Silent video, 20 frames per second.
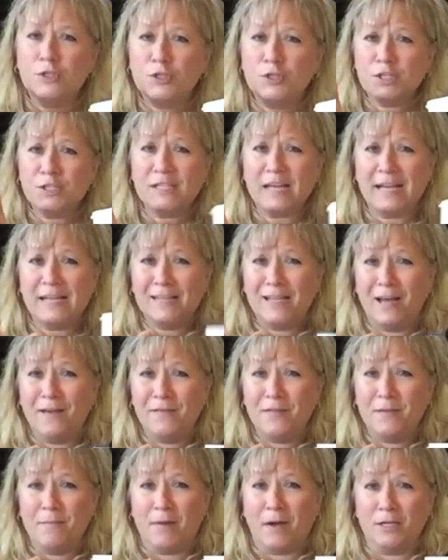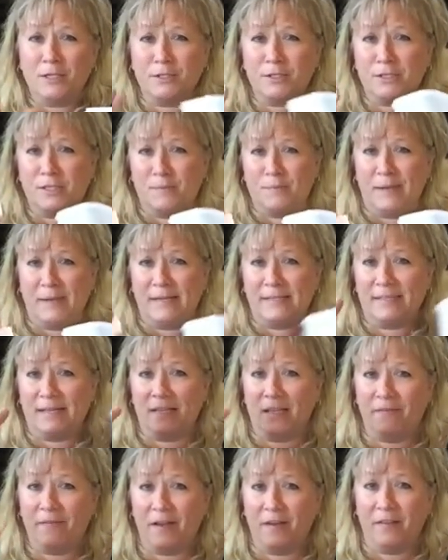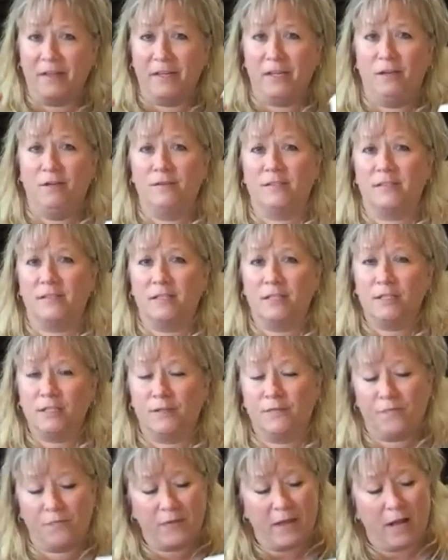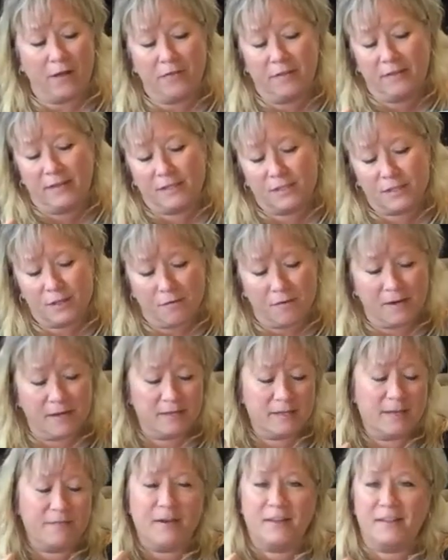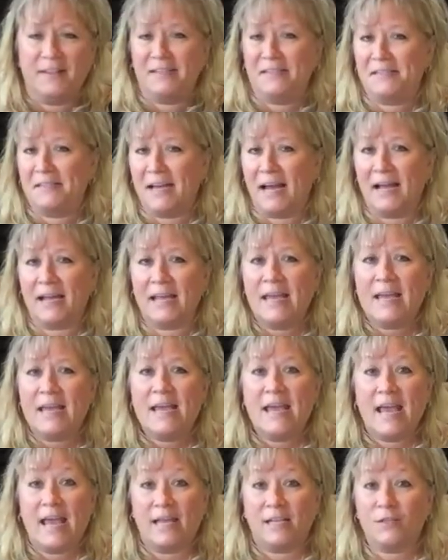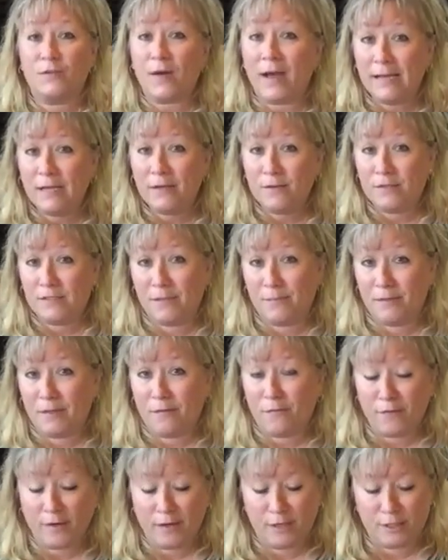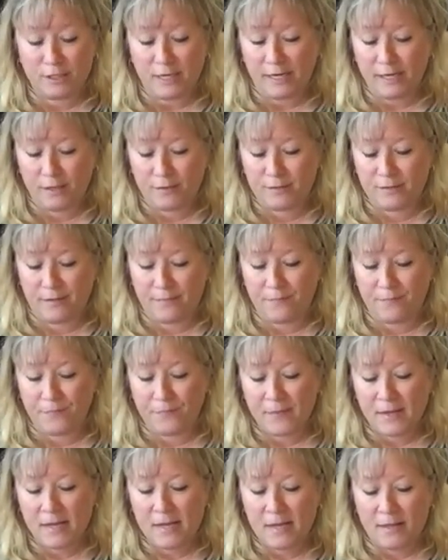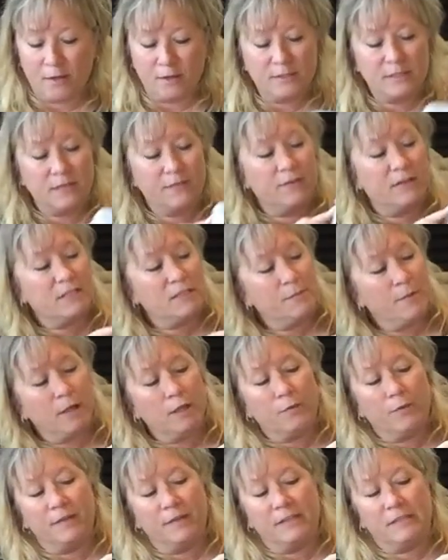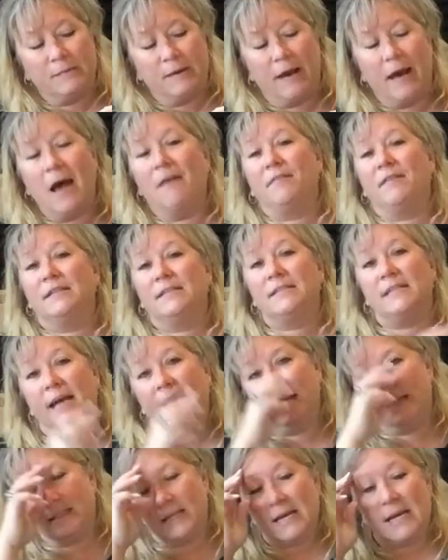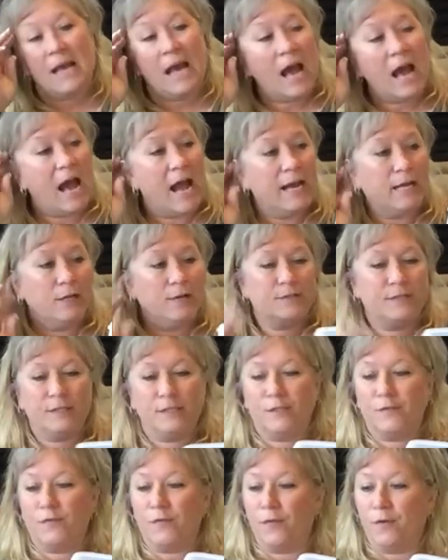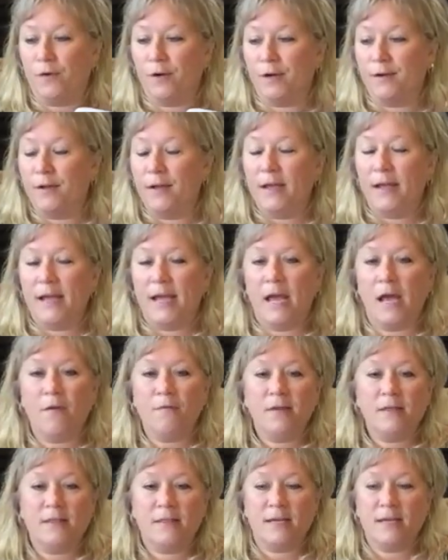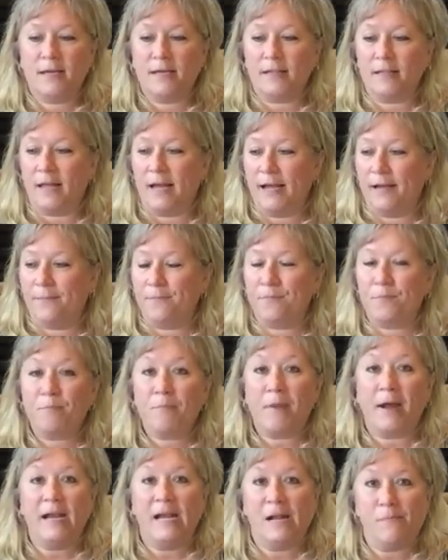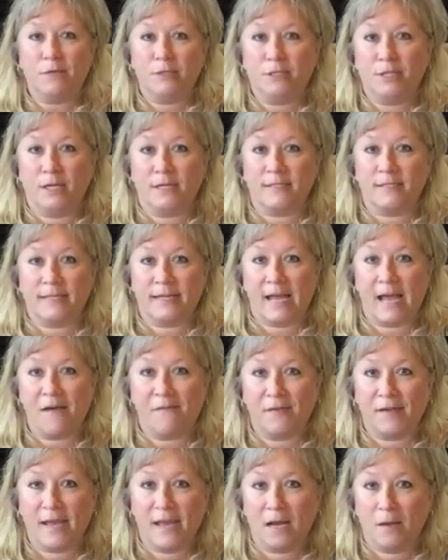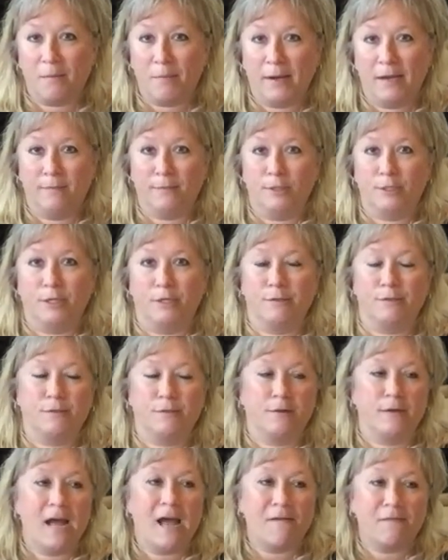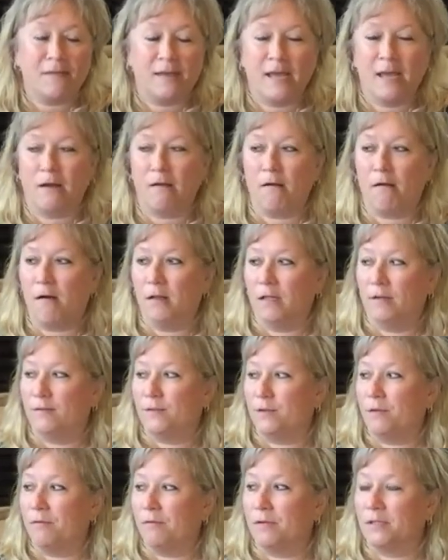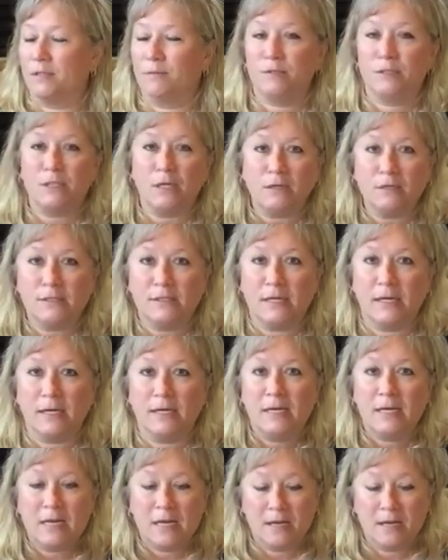just, I love the modular space. I love how they use, how the lids go on. I love how they stack. And so I use them in the fridge. I use them, there's even a smaller one that's about half the size. I use these for everything like pineapple chunks, like a half a can of pineapple chunks or half a can of olives or some salsa.